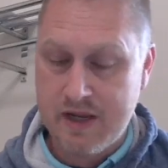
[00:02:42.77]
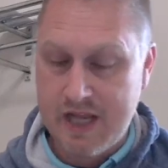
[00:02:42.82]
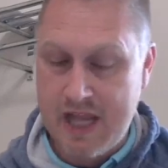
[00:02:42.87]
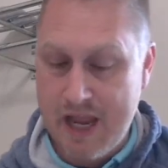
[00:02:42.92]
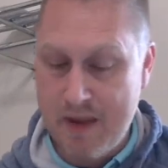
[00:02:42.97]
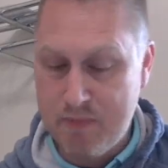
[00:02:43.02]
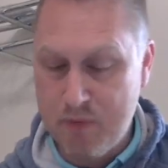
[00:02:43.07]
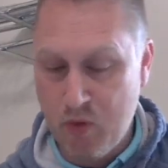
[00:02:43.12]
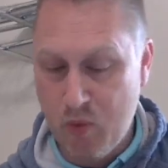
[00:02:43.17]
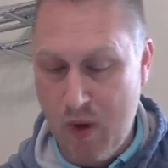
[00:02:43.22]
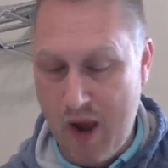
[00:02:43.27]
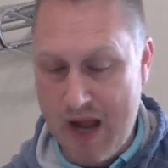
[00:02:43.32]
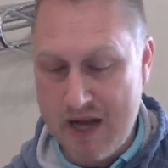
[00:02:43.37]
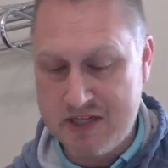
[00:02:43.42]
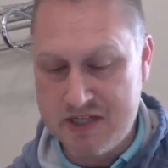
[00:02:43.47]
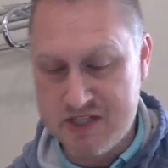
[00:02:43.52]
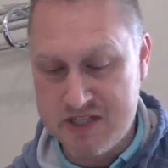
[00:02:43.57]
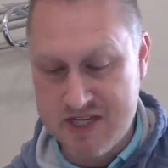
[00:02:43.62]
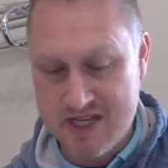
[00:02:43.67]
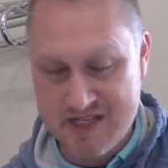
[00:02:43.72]
keep the
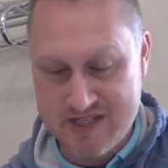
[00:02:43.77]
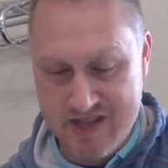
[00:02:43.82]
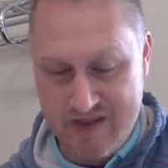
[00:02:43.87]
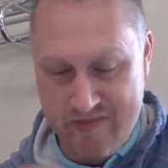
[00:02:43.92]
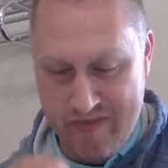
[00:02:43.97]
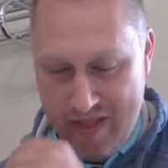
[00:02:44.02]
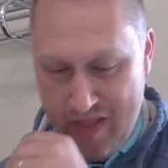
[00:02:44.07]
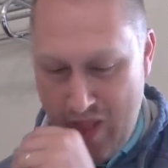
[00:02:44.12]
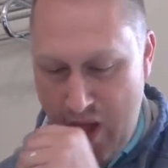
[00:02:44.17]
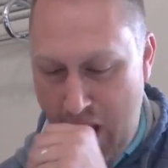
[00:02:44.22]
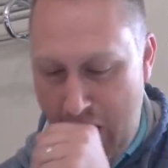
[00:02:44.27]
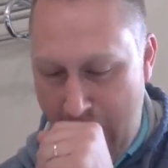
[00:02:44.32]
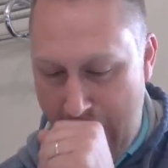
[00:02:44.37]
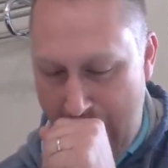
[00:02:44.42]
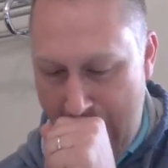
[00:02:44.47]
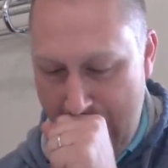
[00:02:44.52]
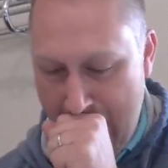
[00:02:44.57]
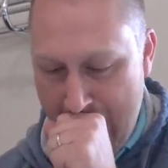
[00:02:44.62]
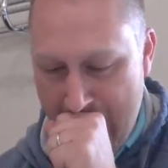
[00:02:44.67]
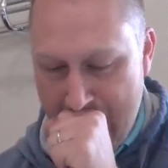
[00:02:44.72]
righteousness of the
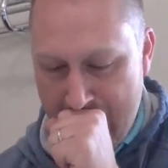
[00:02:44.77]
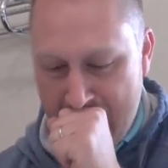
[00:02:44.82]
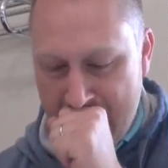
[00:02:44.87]
law,